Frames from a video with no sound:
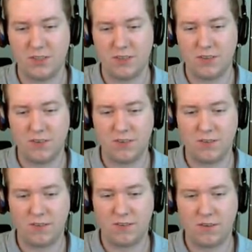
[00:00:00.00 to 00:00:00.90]

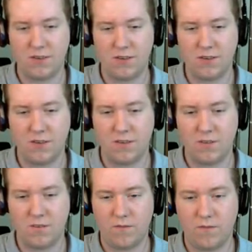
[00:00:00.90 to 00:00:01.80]

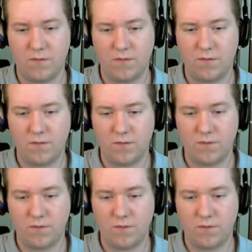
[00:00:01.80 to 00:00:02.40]
Nothing is said.